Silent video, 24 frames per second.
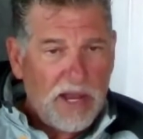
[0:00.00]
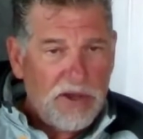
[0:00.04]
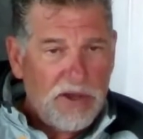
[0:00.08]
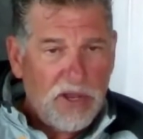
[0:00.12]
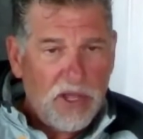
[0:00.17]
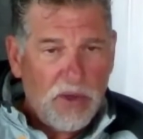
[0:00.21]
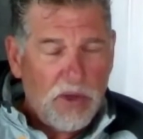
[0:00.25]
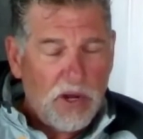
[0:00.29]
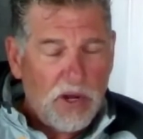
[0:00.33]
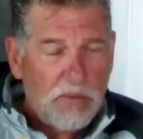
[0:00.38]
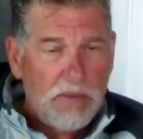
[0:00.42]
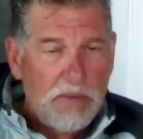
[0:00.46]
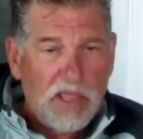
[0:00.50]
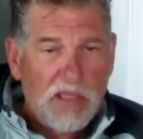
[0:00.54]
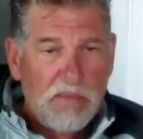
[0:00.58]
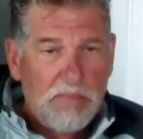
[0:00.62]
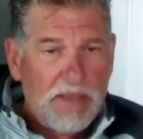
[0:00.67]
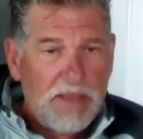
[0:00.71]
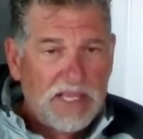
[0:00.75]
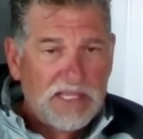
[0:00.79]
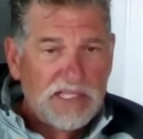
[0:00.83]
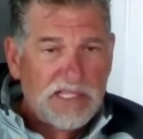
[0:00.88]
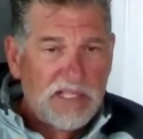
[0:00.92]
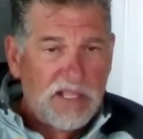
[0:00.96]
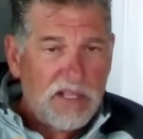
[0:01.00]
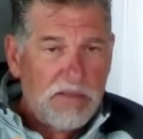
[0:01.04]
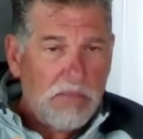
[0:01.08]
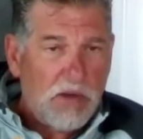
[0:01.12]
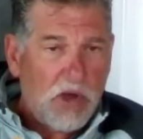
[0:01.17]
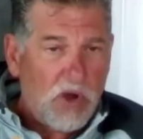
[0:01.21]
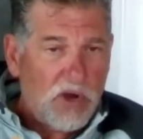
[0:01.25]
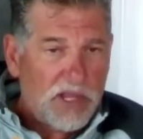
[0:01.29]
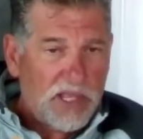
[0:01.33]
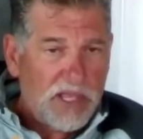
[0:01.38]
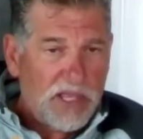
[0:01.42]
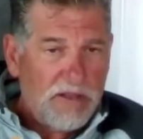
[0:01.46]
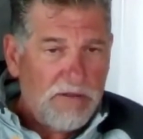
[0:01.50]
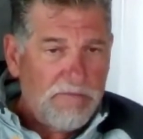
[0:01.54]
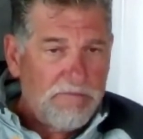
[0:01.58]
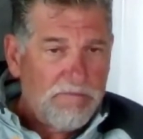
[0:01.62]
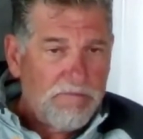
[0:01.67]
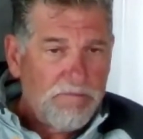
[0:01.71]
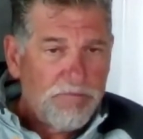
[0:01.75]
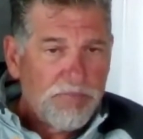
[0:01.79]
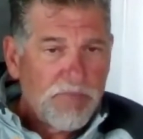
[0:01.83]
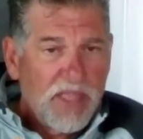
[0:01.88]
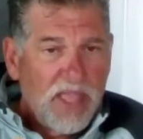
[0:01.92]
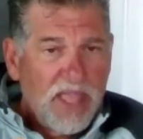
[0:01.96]
new. It'll be the best in the market.
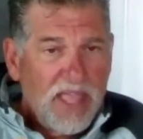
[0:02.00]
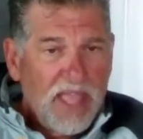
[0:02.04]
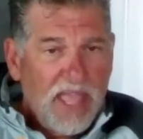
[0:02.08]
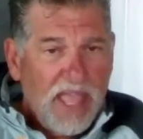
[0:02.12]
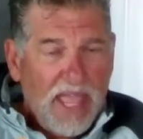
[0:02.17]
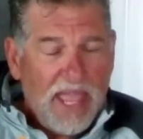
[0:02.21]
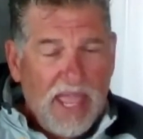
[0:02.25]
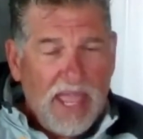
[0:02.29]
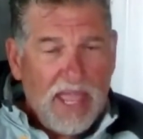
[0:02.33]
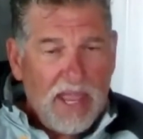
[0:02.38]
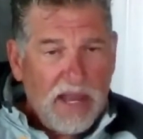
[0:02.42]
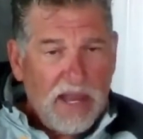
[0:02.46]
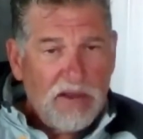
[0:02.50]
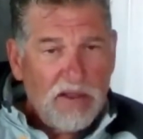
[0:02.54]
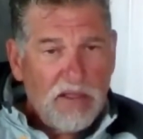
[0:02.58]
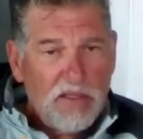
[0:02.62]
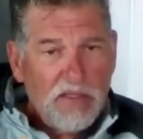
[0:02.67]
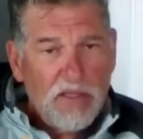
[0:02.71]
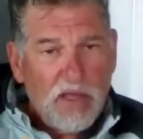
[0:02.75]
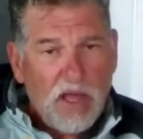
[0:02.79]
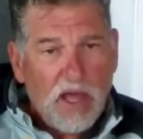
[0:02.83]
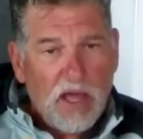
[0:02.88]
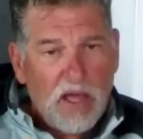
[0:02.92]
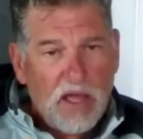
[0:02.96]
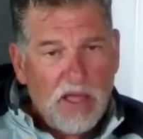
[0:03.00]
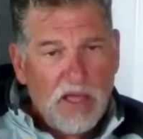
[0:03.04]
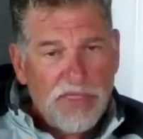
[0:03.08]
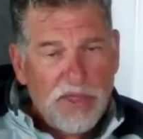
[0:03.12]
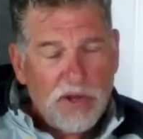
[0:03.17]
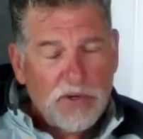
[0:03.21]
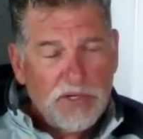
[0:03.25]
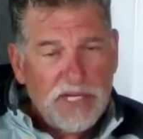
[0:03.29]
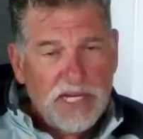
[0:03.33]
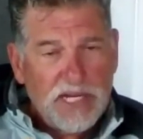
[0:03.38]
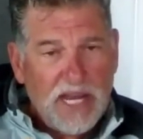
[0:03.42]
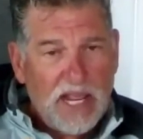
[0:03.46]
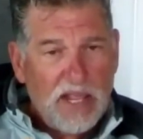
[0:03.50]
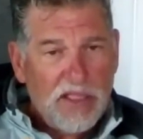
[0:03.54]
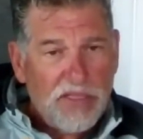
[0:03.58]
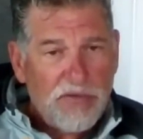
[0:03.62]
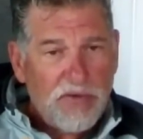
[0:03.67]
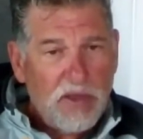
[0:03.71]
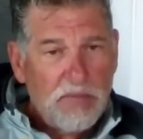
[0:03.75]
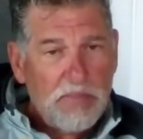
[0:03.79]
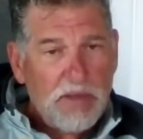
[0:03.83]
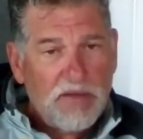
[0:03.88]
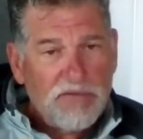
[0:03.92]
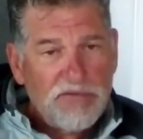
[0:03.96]
And
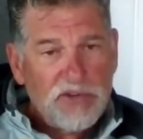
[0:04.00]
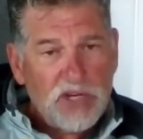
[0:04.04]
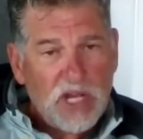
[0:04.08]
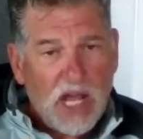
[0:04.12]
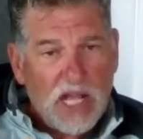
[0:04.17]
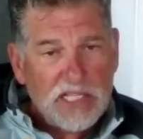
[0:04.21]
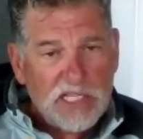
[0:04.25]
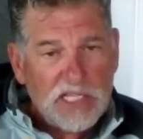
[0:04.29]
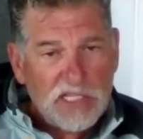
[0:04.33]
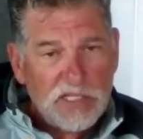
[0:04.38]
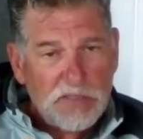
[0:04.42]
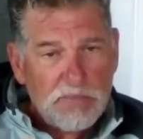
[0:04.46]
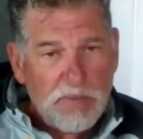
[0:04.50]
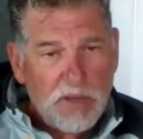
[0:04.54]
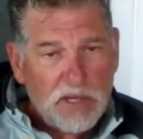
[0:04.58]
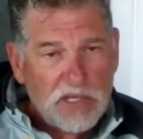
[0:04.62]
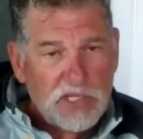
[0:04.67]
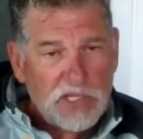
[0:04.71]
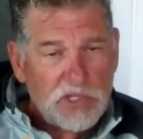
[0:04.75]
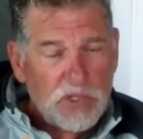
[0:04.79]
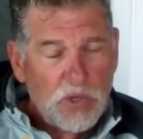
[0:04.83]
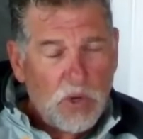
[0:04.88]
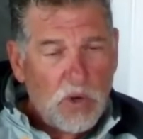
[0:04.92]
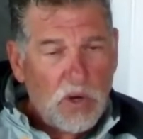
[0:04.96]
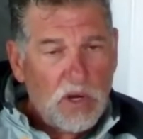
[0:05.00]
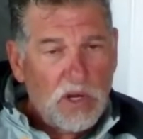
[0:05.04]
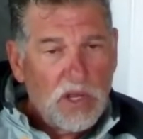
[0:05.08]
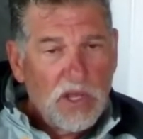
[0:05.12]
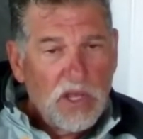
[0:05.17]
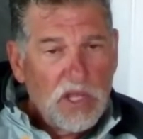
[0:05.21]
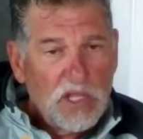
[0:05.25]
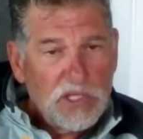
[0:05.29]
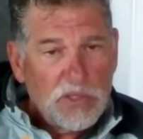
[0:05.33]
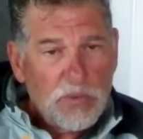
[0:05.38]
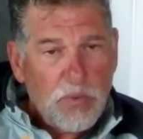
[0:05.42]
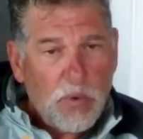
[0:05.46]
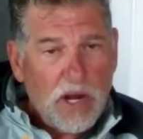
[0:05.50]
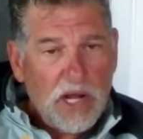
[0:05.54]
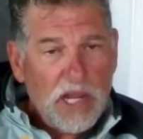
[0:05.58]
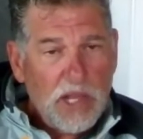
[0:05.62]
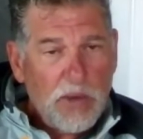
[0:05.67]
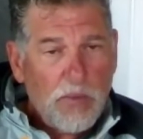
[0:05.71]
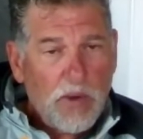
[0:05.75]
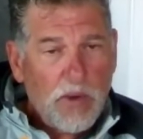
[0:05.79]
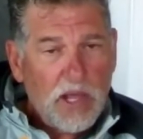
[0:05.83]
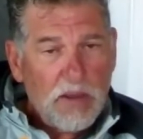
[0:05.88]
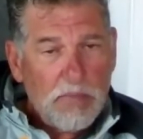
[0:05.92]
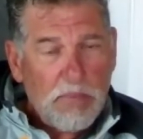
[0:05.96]
1383 above Johnson's bookstore,
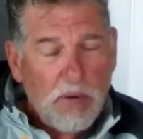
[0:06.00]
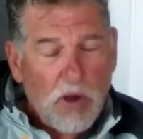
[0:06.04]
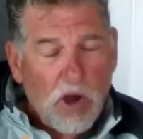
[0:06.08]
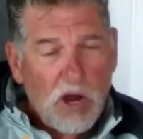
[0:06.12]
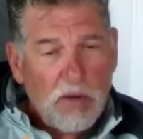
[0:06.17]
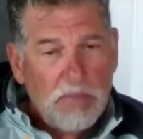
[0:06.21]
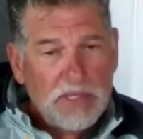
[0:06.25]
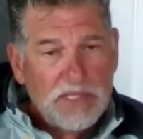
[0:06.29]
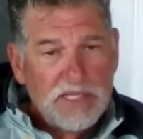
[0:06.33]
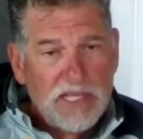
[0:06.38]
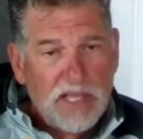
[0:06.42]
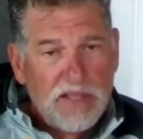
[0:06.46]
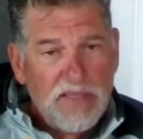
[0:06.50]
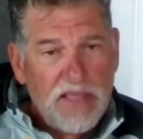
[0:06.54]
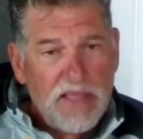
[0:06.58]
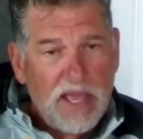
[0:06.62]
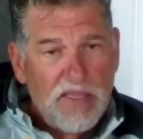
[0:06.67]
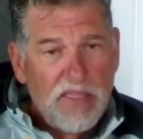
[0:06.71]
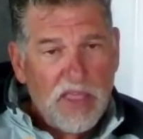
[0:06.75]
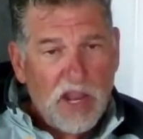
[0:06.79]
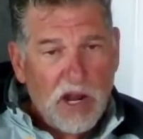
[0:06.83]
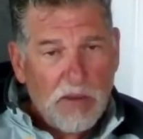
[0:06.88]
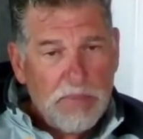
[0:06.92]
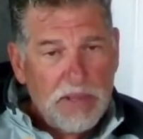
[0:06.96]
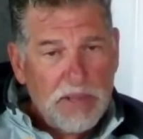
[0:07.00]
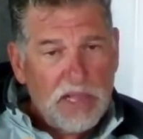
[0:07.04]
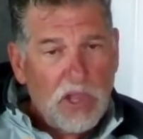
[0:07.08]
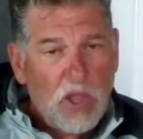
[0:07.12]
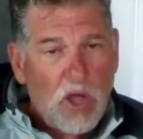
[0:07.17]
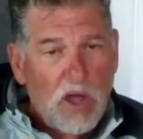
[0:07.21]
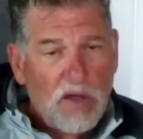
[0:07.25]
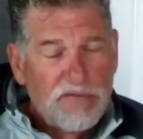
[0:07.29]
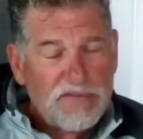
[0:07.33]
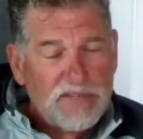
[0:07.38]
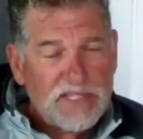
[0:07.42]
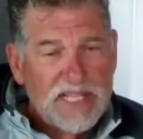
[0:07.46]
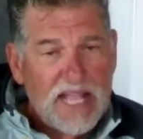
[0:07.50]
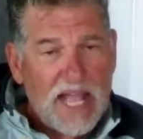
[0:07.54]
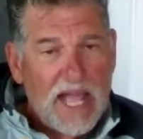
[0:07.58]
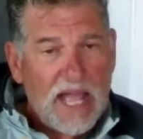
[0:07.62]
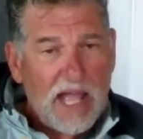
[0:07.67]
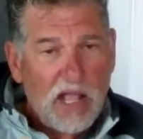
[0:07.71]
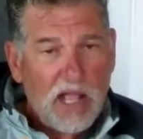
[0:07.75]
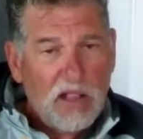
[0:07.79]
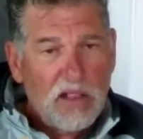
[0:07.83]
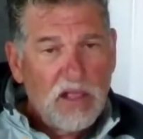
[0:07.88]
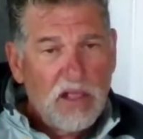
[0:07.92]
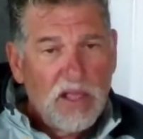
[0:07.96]
21 apartments in there that'll be loft
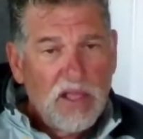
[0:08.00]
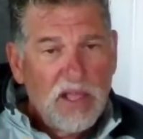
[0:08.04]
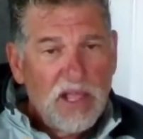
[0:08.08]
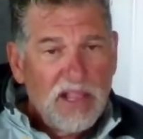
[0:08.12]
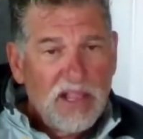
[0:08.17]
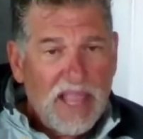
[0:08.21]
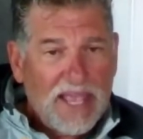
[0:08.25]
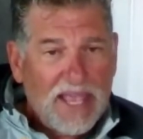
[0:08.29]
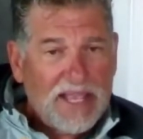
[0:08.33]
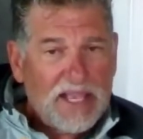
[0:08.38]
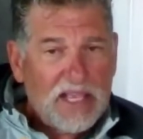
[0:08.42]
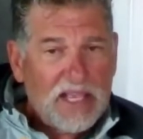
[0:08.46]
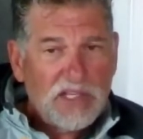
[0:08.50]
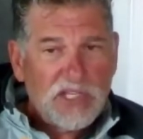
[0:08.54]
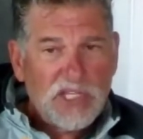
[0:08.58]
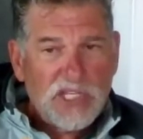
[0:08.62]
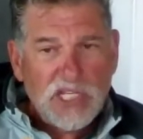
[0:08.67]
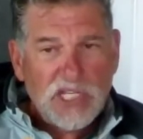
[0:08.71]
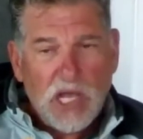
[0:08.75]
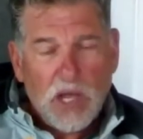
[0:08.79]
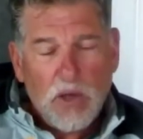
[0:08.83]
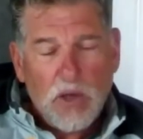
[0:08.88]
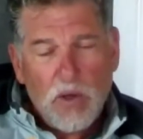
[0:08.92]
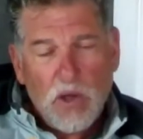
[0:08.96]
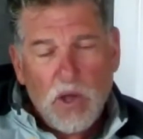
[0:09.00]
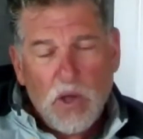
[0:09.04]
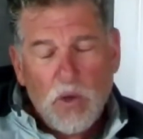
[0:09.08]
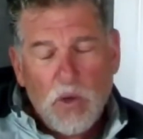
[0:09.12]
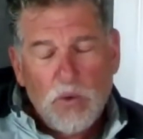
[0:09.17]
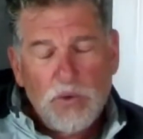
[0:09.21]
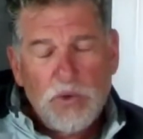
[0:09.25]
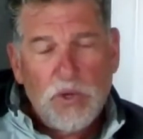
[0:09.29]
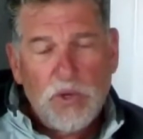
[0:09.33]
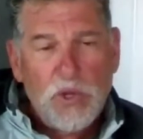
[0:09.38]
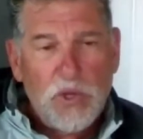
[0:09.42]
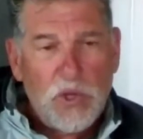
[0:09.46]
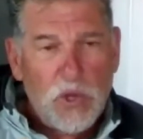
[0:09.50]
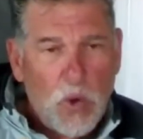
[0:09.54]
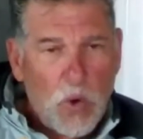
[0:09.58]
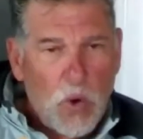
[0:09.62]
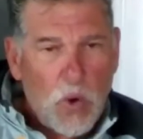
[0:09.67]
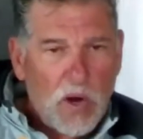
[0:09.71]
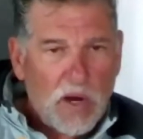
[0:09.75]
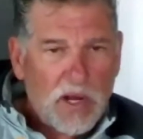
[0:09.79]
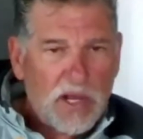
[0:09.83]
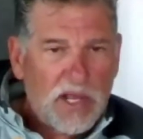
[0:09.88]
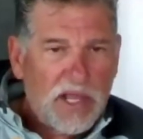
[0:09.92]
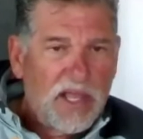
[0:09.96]
style, like Soho, New
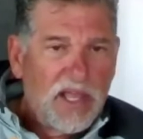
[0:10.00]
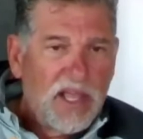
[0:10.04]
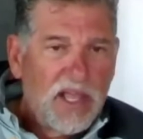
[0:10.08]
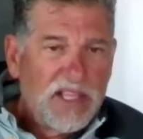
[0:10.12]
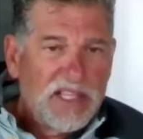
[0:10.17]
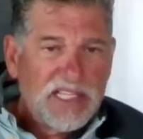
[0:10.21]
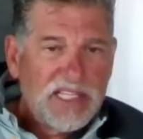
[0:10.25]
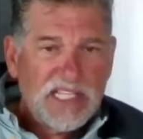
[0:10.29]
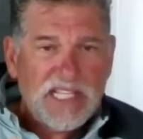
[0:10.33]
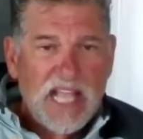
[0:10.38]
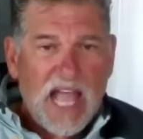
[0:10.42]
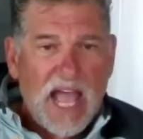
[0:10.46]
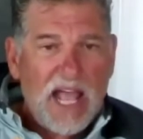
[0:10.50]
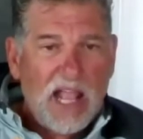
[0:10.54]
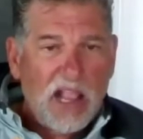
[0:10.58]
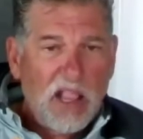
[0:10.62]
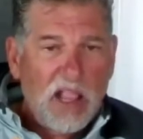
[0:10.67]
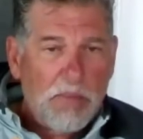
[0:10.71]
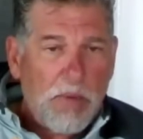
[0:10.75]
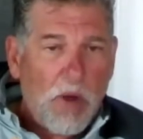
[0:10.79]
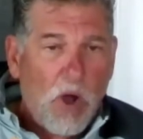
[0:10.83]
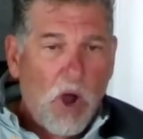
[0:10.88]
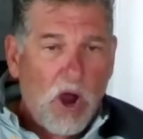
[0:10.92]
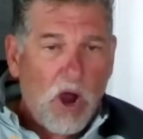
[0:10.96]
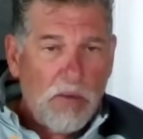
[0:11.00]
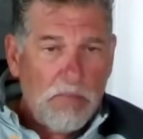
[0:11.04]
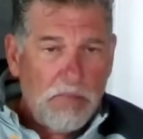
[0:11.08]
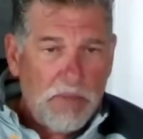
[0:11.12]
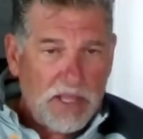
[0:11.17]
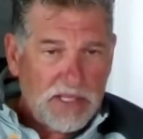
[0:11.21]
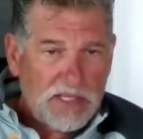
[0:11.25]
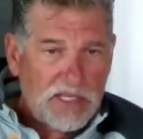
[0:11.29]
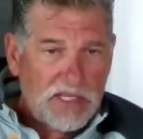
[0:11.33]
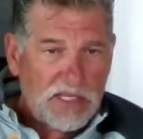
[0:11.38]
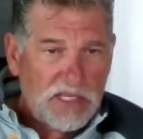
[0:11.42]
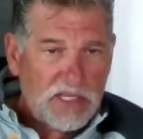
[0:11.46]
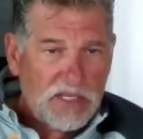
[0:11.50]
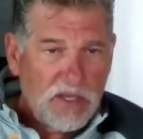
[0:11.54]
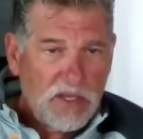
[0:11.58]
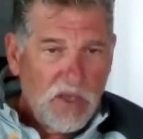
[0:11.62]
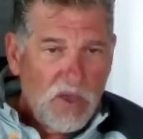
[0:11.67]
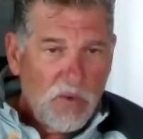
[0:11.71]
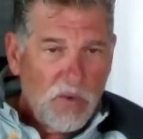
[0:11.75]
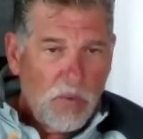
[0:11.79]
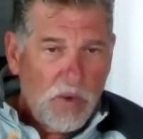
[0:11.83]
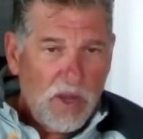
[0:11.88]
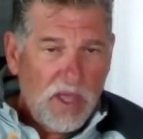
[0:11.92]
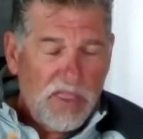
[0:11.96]
York style apartments,
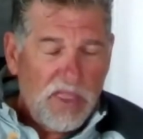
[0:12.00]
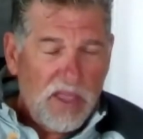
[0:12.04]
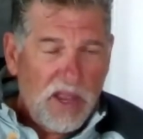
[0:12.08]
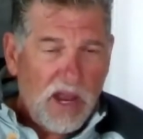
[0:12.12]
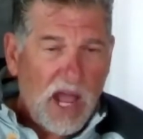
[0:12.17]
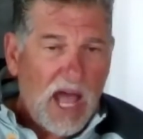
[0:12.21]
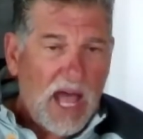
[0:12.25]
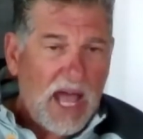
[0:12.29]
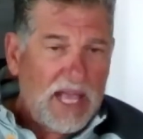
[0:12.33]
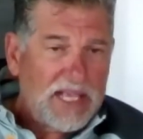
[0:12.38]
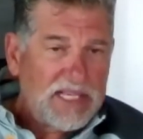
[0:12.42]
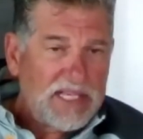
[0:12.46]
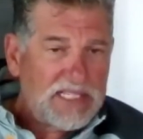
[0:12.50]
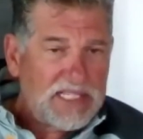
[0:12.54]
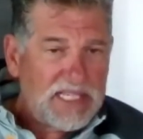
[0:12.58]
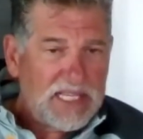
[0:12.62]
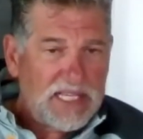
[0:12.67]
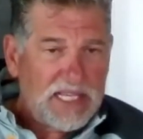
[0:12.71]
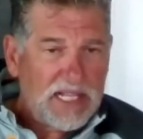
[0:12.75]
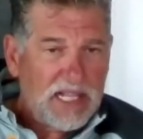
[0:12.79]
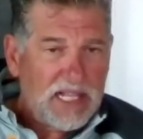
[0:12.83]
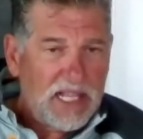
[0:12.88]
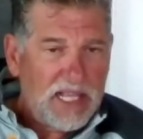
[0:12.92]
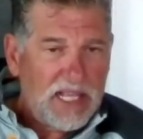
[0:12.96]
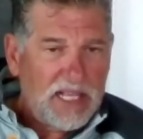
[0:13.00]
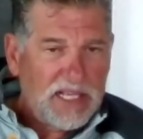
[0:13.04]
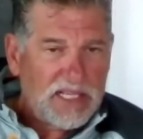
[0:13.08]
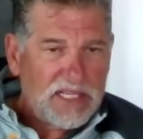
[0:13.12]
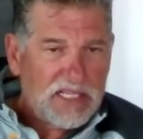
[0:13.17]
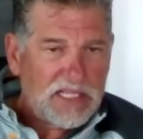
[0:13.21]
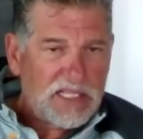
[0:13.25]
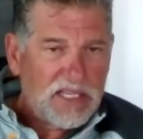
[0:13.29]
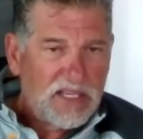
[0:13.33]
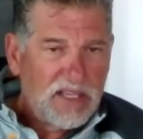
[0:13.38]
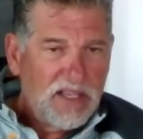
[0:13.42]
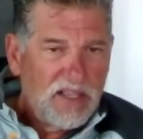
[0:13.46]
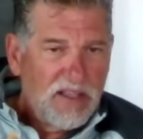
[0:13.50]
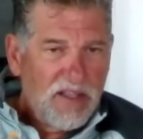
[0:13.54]
where they're high ceilings,